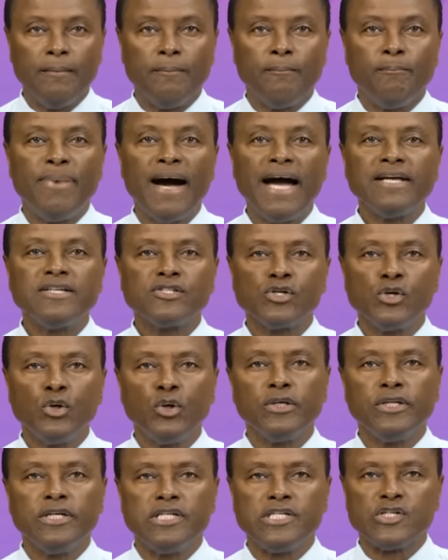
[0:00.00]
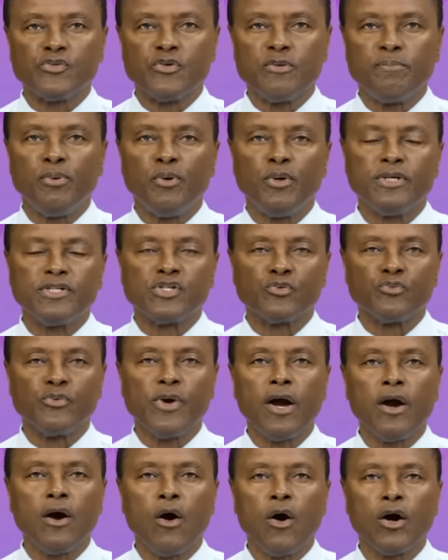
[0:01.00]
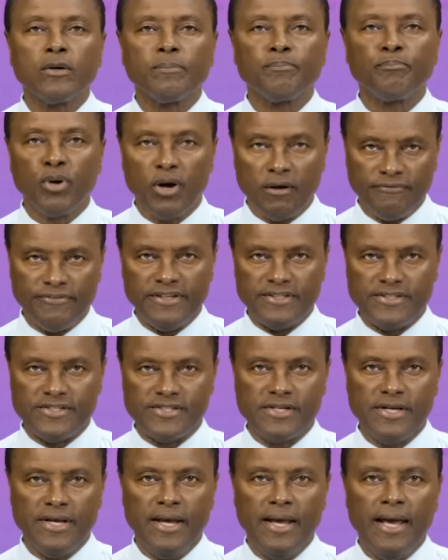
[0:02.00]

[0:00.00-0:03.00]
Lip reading: Banks Holdings reports record profits.